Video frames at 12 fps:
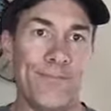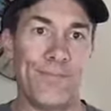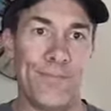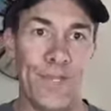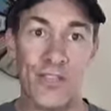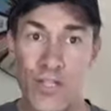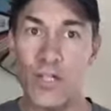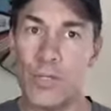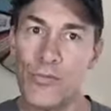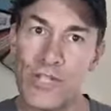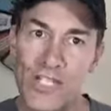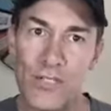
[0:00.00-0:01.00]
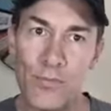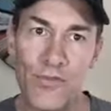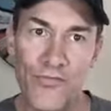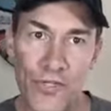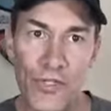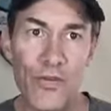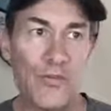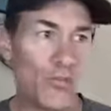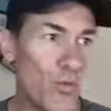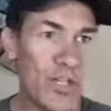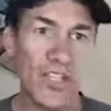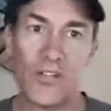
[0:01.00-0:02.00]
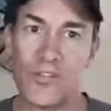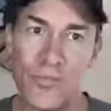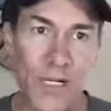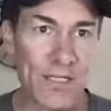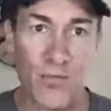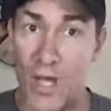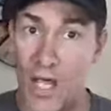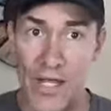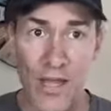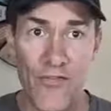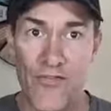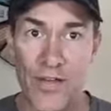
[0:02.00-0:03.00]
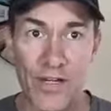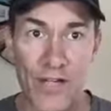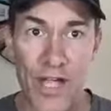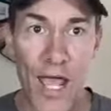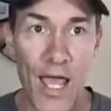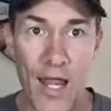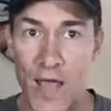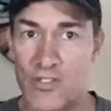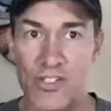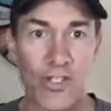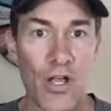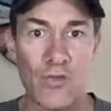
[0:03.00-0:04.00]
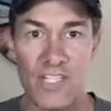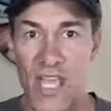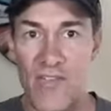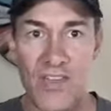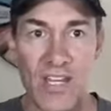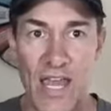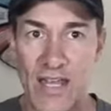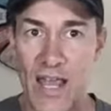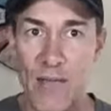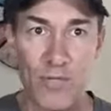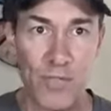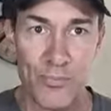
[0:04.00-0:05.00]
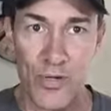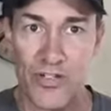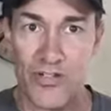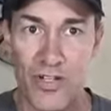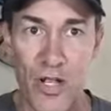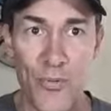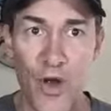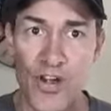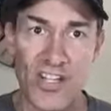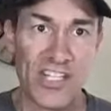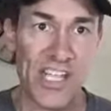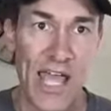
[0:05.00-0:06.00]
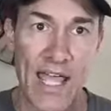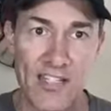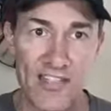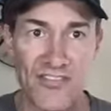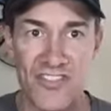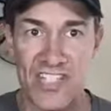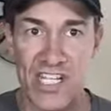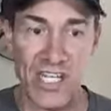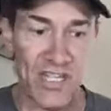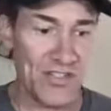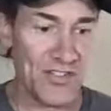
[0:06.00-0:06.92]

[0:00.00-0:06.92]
Is it going to be reasonable for you 20 years from now to say, well, I never figured it out. I was just always heavy and had high blood pressure, a couple heart attacks and stents